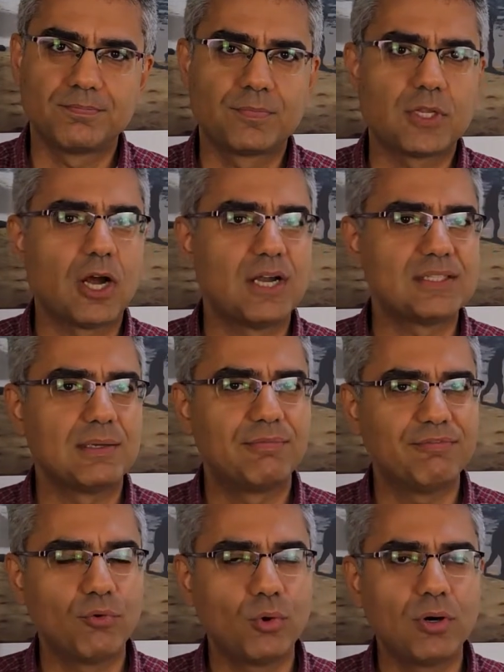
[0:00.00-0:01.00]
Item
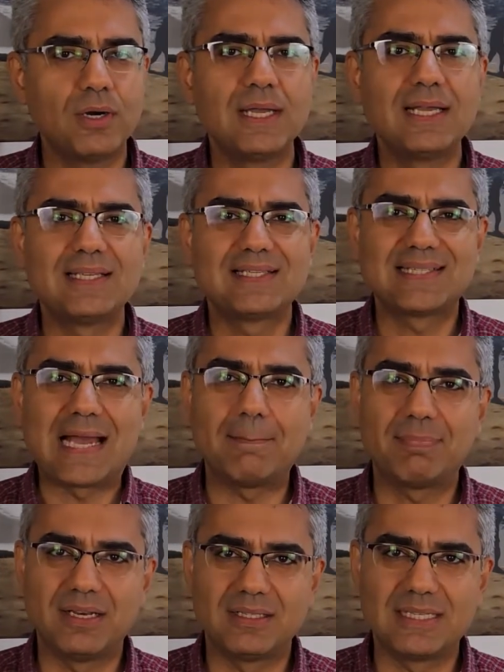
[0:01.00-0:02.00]
4,
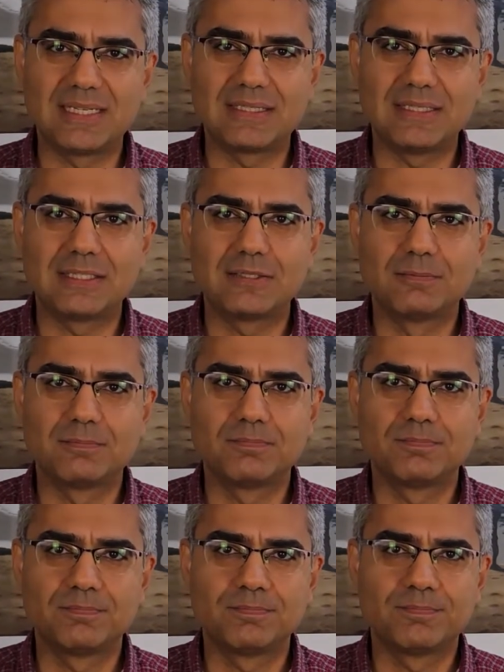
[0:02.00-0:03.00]
sampling technique.
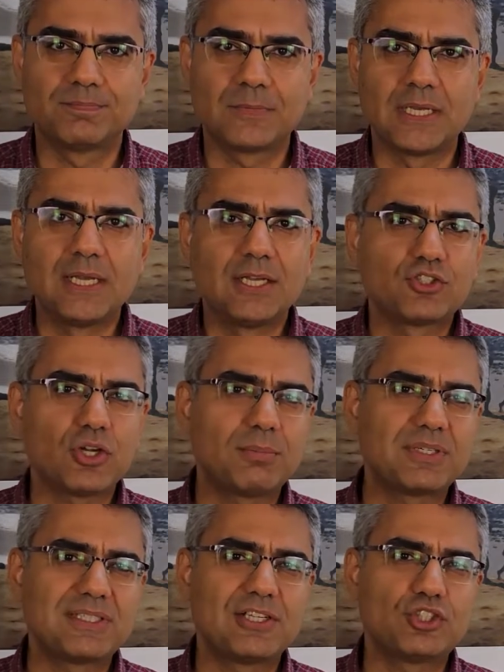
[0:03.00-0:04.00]
Some
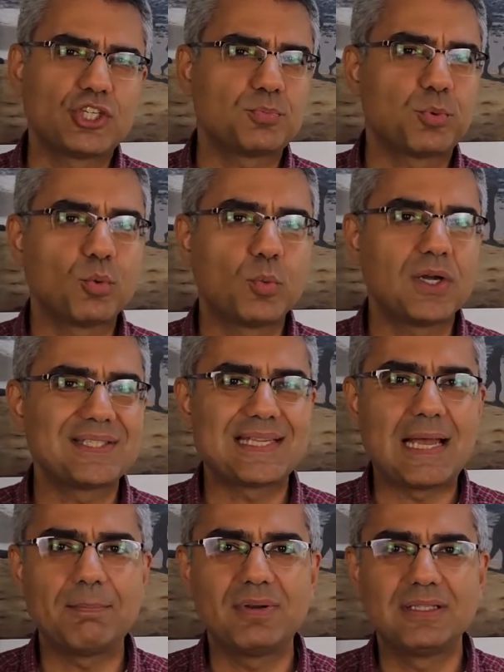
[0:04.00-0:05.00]
researchers provide
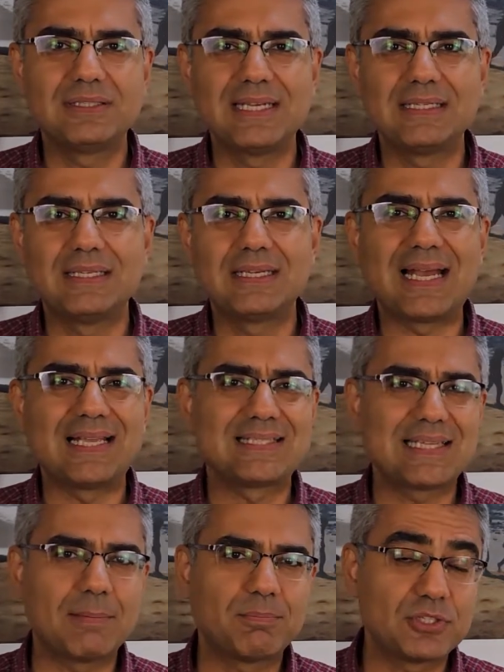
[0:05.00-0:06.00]
sampling technique and
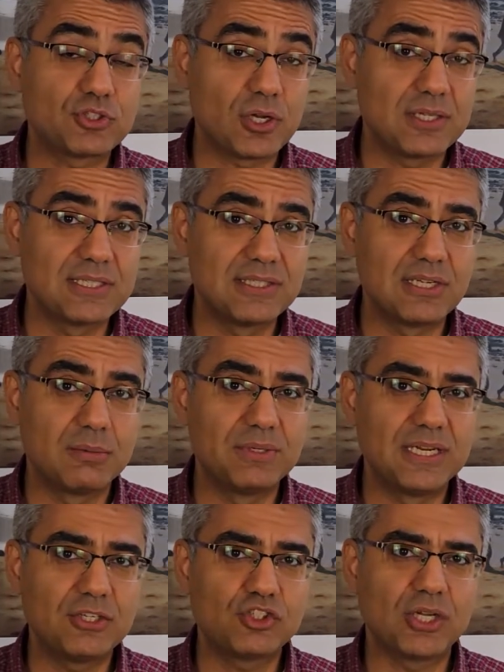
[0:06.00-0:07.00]
sample size
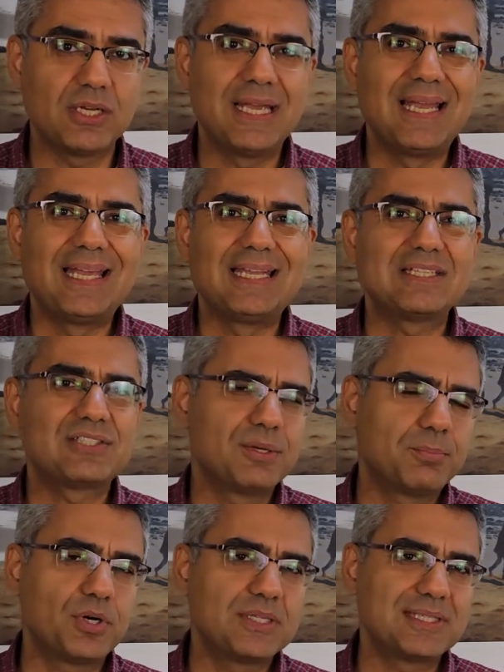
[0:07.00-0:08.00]
determination in a
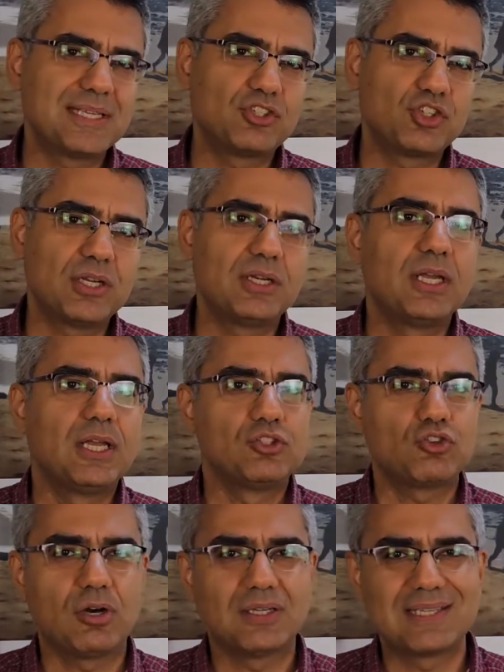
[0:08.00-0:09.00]
separate section
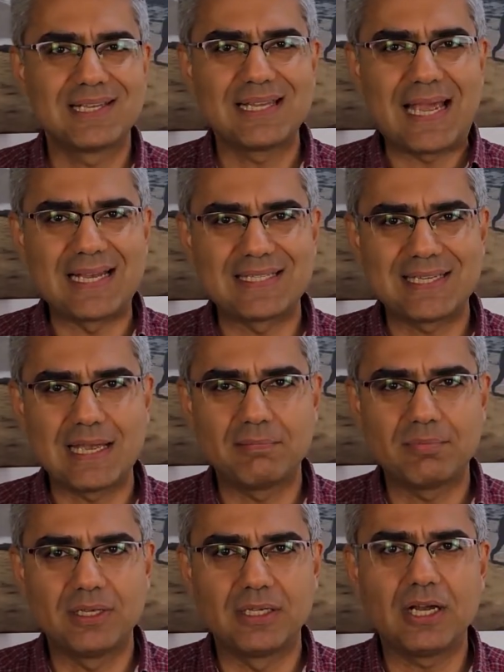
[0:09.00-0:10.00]
titled as
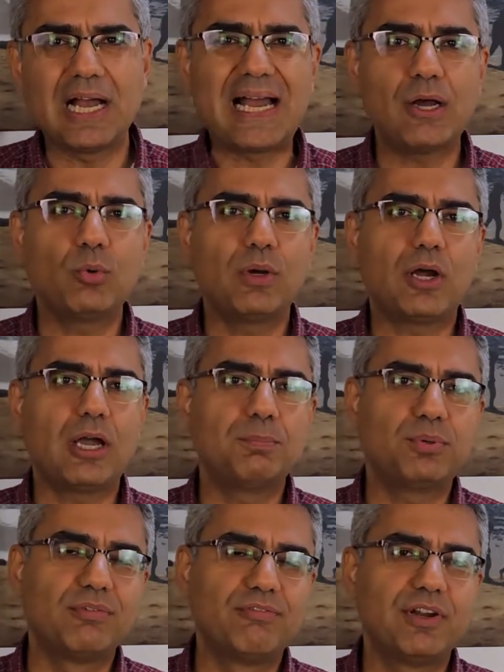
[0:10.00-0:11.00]
sampling. However, I
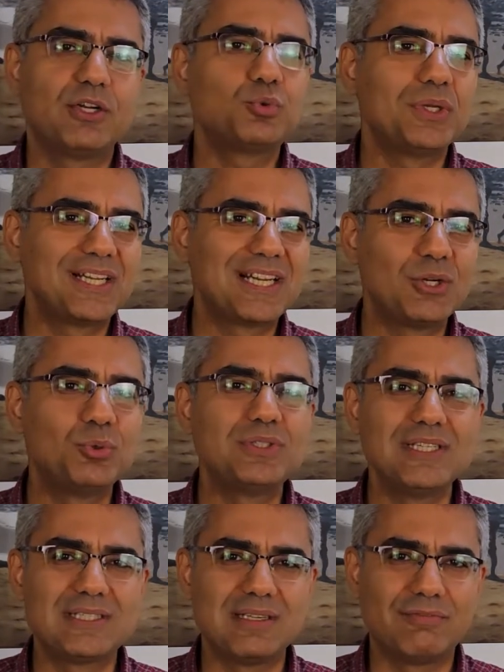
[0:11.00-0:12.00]
prefer to include
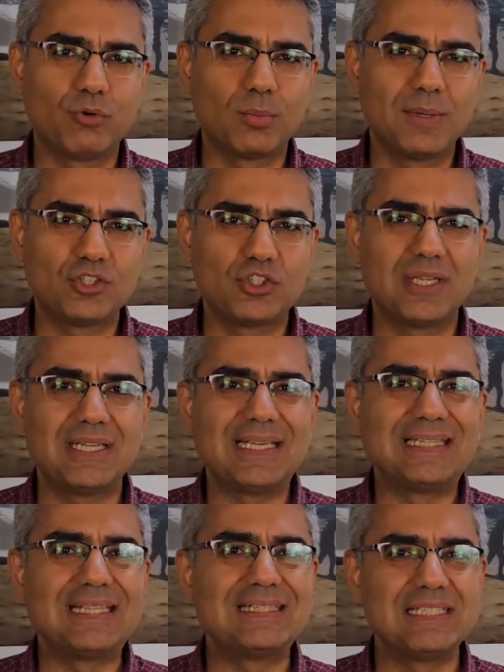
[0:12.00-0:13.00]
this information in
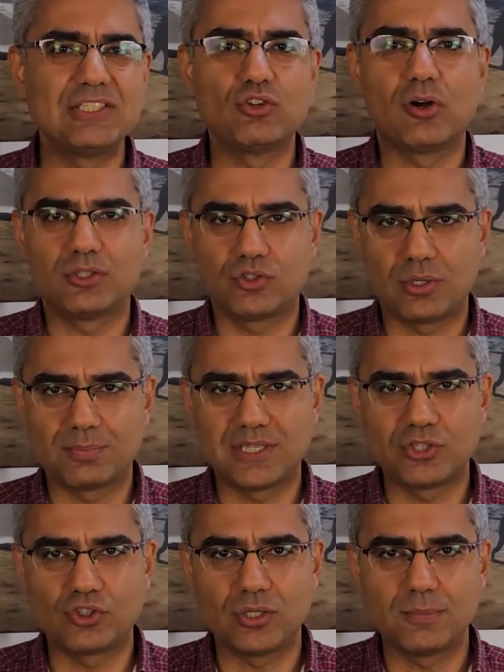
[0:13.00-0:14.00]
the design
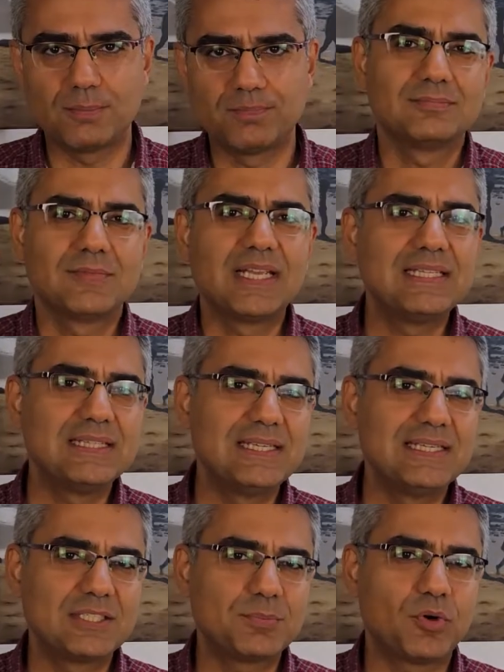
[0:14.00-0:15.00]
subsection. In
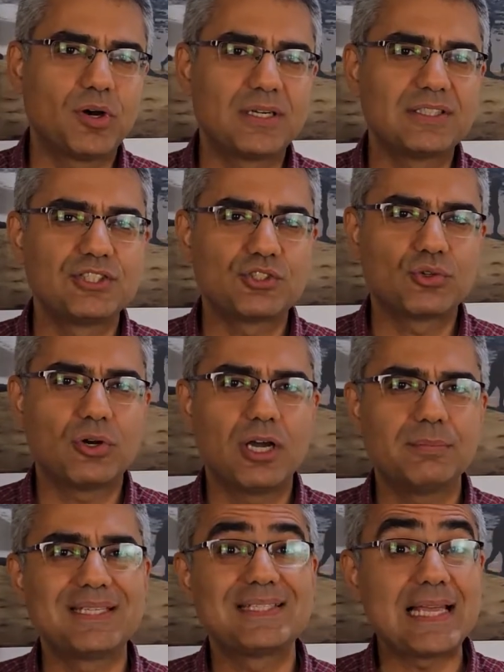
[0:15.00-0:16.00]
this part, describe
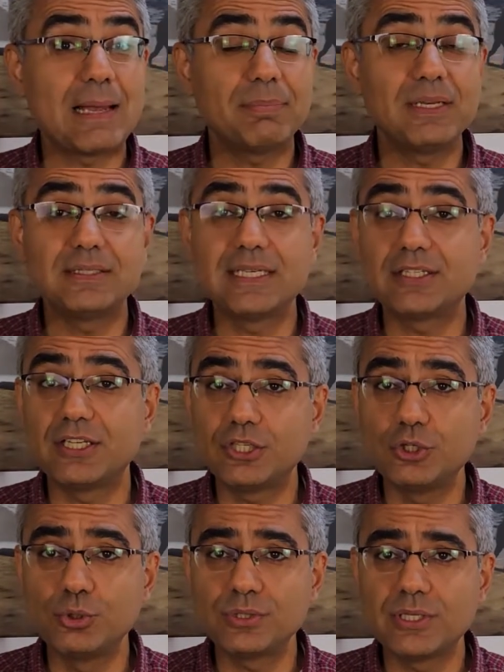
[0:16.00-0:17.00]
the sampling technique
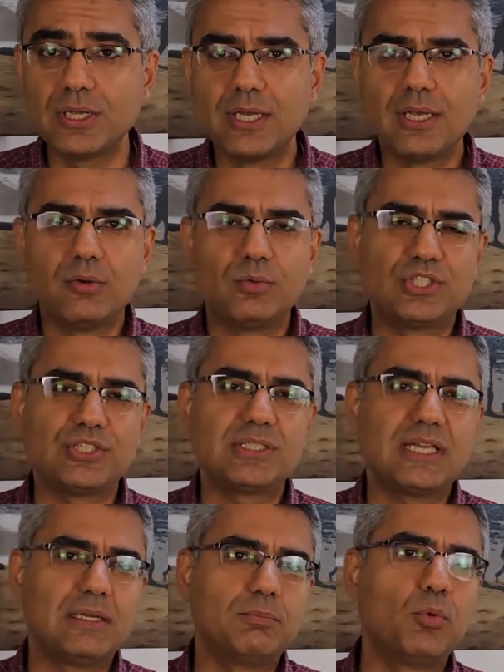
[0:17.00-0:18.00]
used, which is
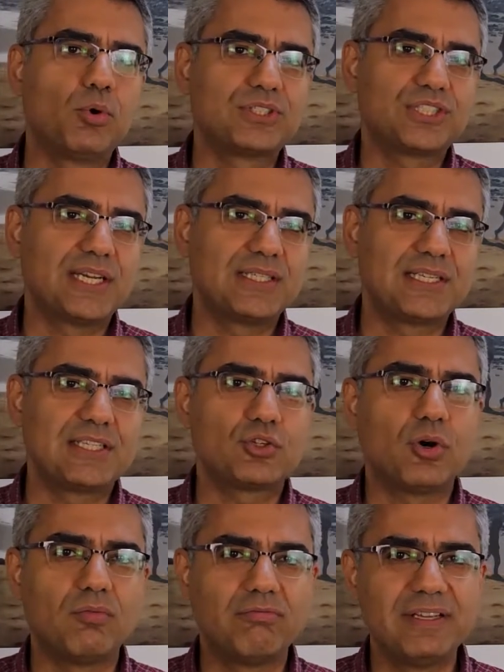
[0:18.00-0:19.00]
in most cases
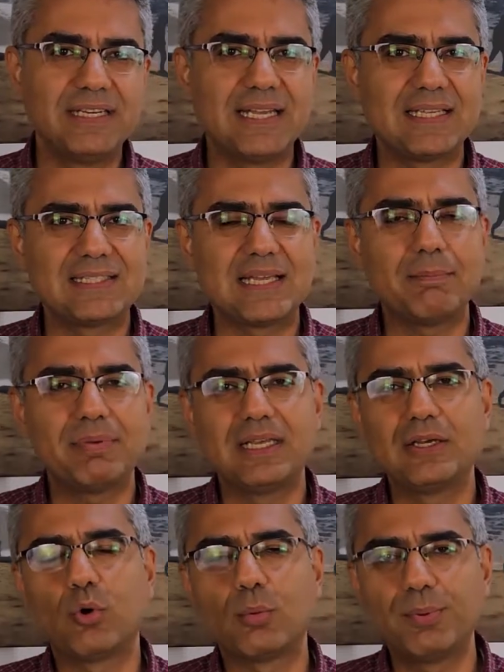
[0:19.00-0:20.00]
convenient sampling
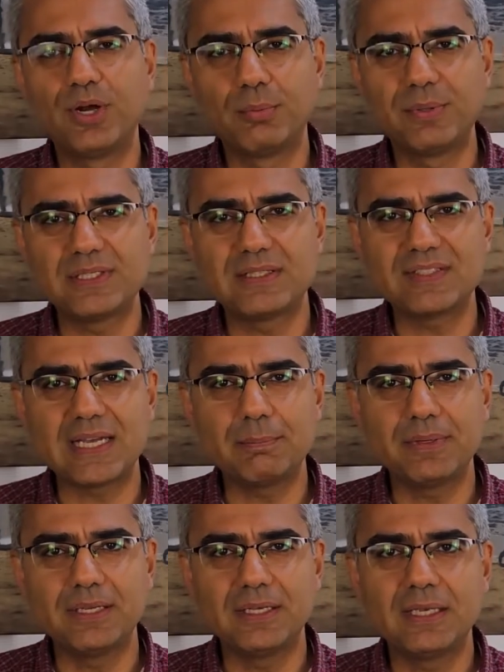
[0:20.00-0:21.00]
or purposive
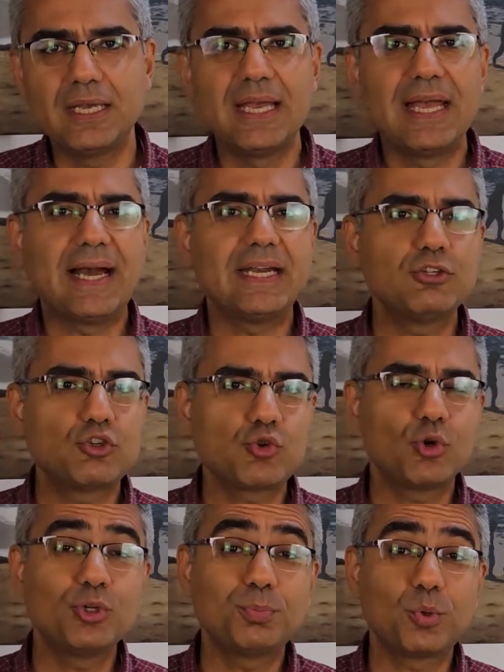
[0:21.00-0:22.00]
sampling, and ensure
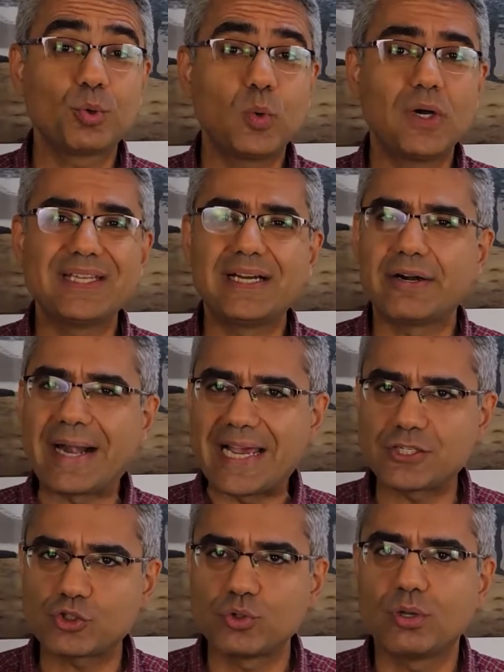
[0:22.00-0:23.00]
you provide a
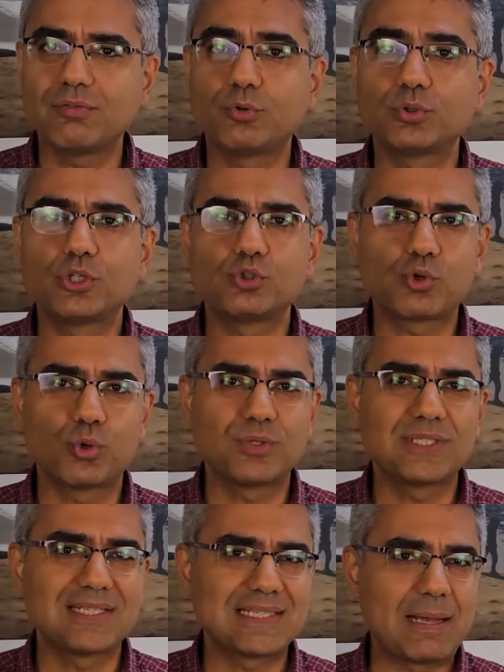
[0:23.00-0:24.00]
rationale for the
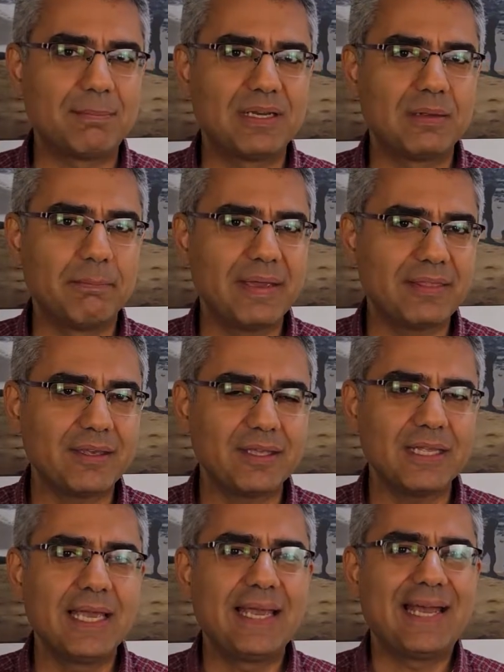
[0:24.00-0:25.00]
chosen sampling method
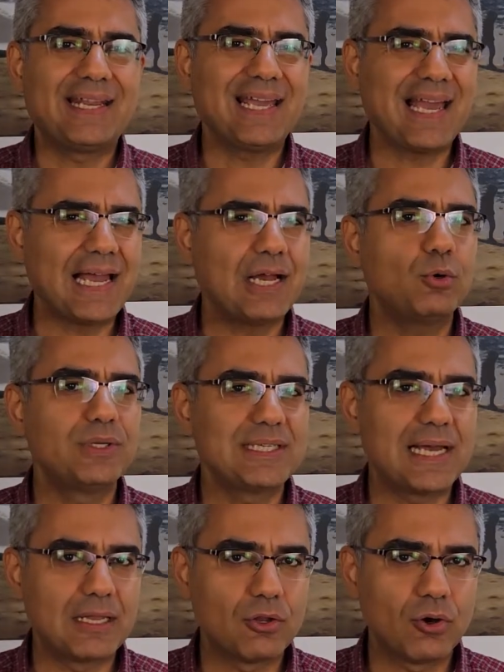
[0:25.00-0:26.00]
and how it
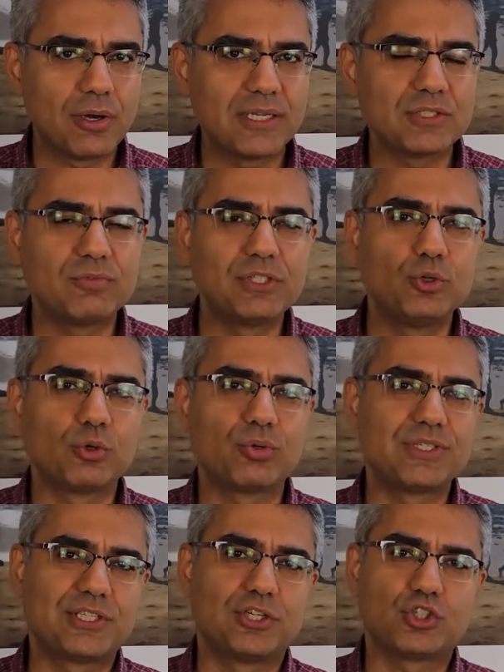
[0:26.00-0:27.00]
aligns with your
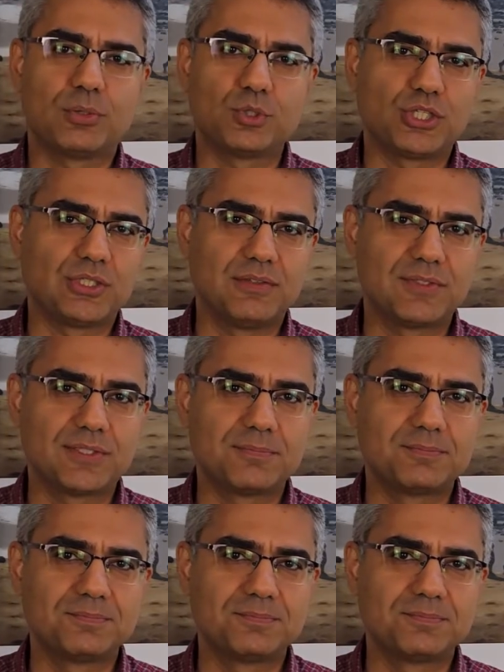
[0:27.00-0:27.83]
research objectives.